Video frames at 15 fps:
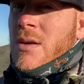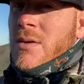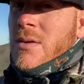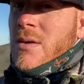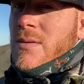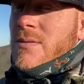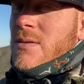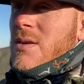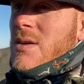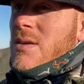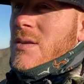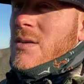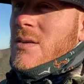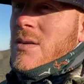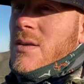
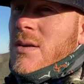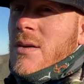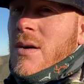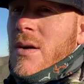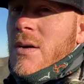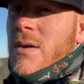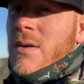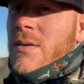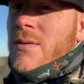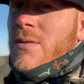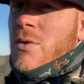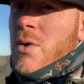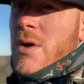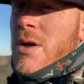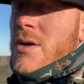roughly
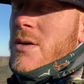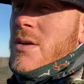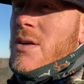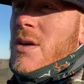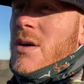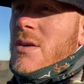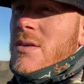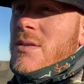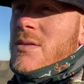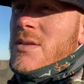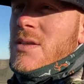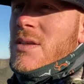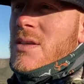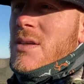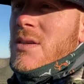400
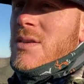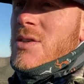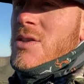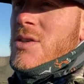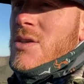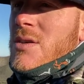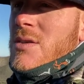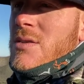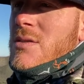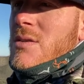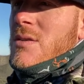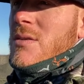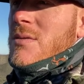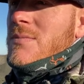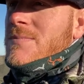yards-ish.
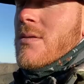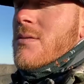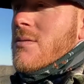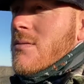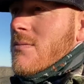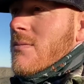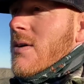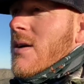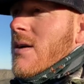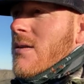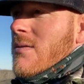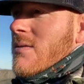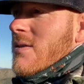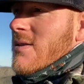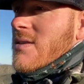So,
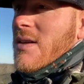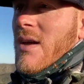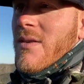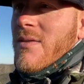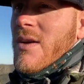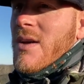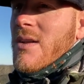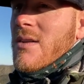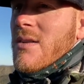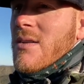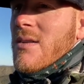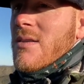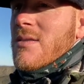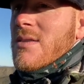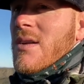wow, it's tough
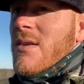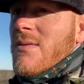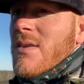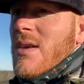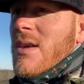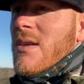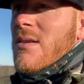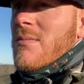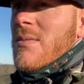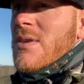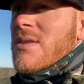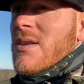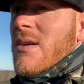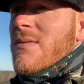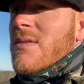hunting. It's tough to get him.
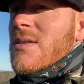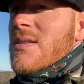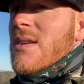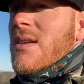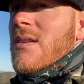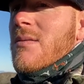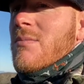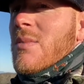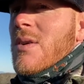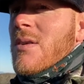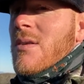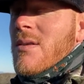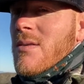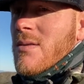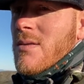It's tough to see him.
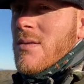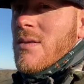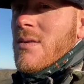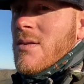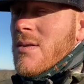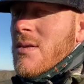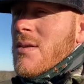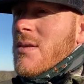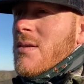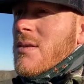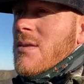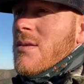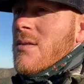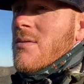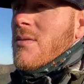
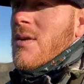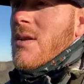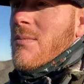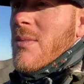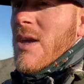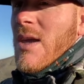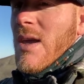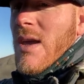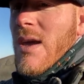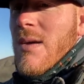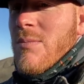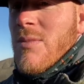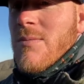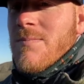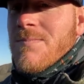We're going to make it
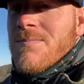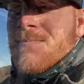happen.